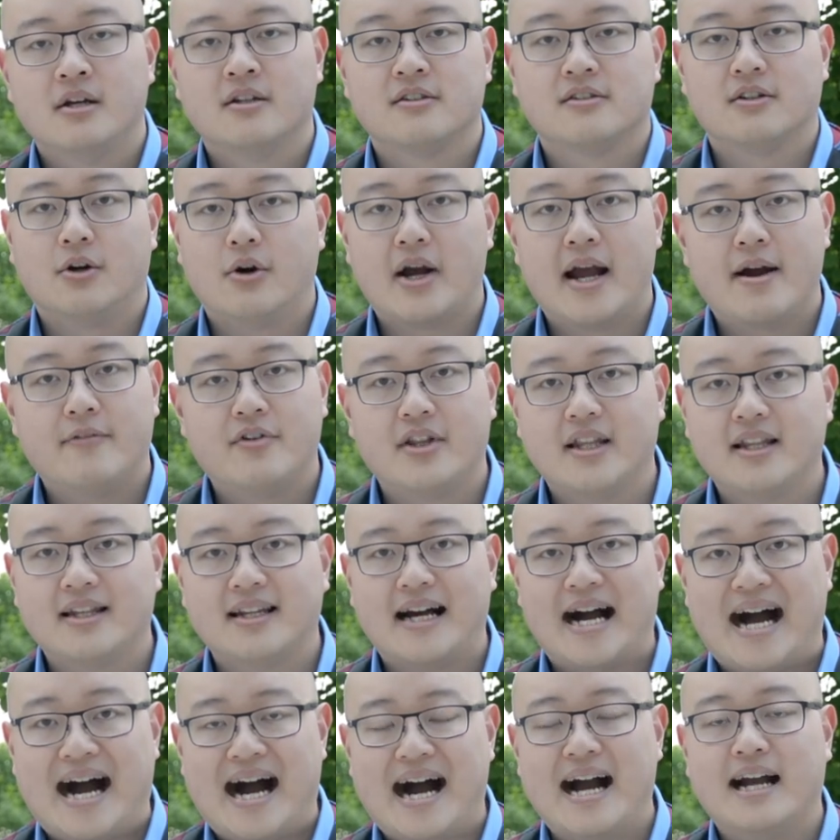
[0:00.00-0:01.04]
So everything
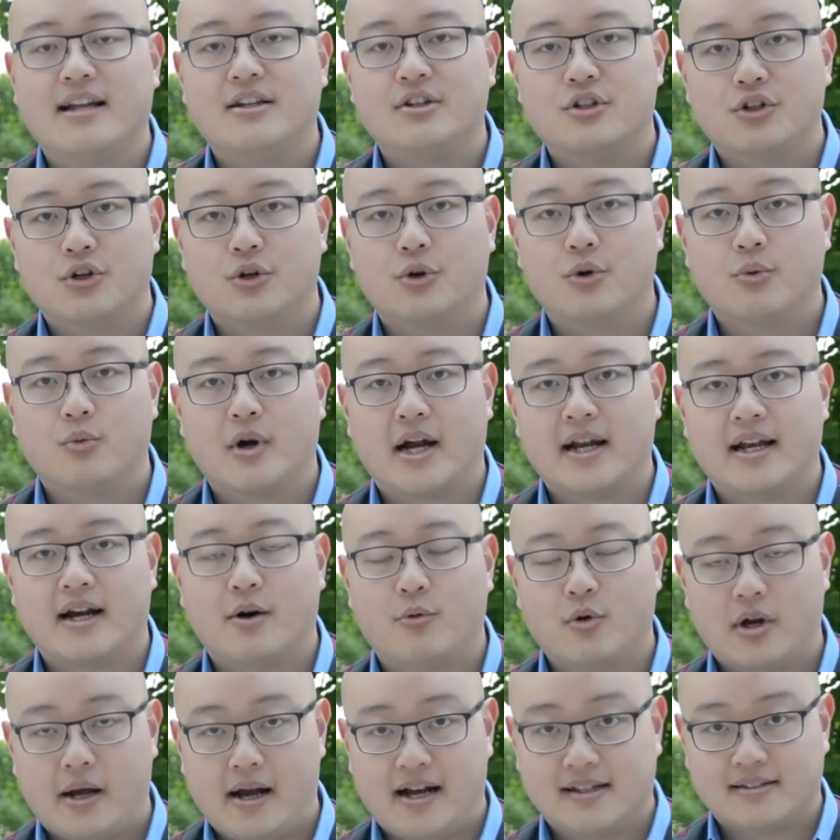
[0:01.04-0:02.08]
that I do right
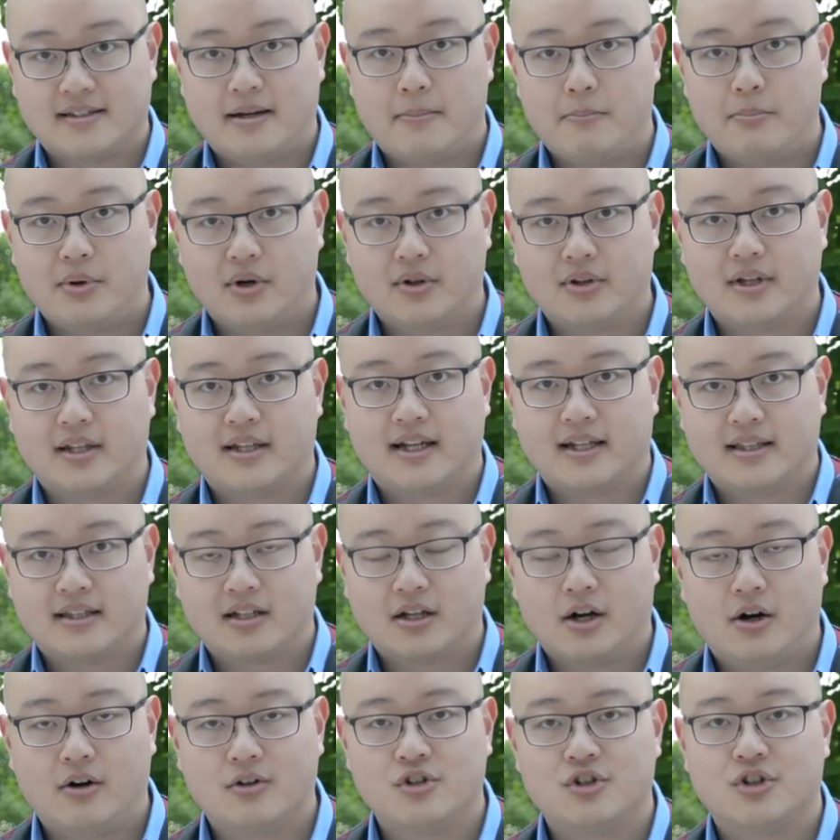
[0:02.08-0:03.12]
now as I'm building like
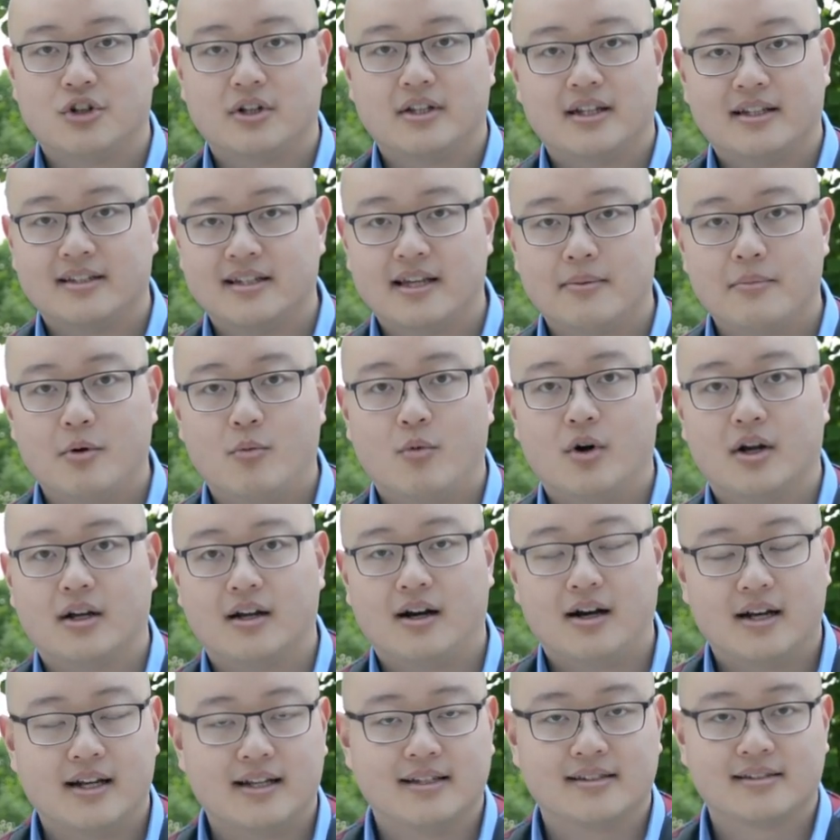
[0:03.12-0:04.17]
the culture and the team and
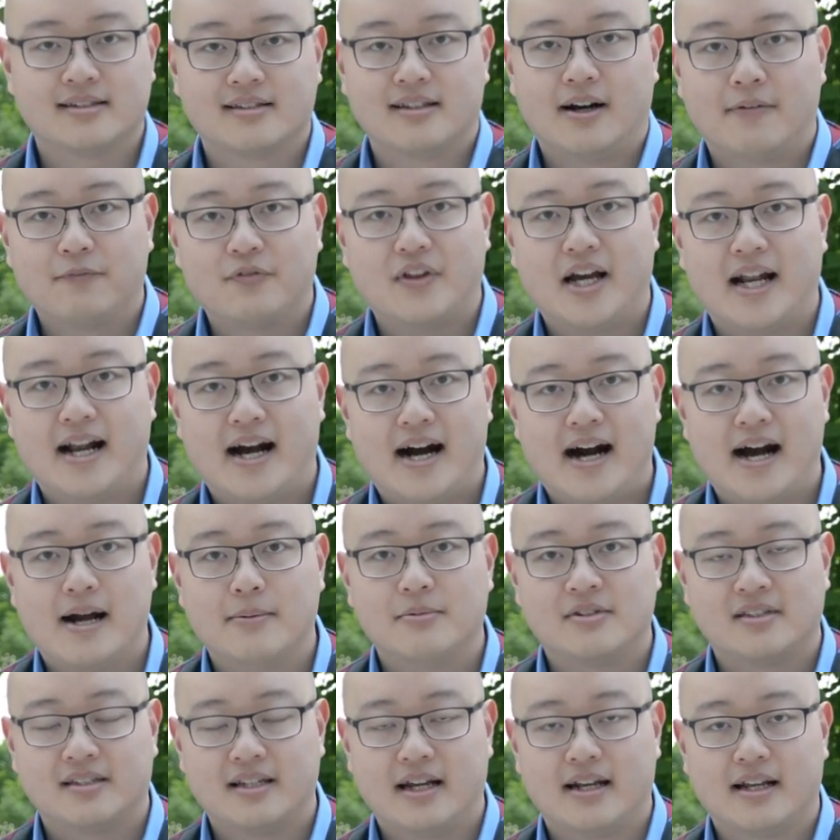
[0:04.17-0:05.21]
whatnot is stuff that
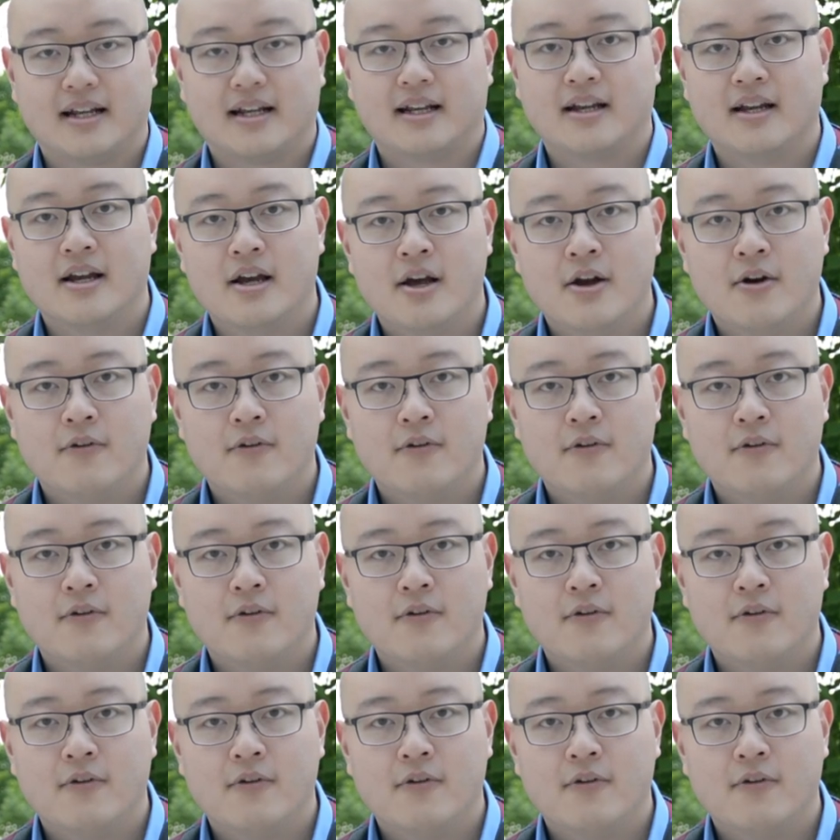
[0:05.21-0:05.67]
I'm setting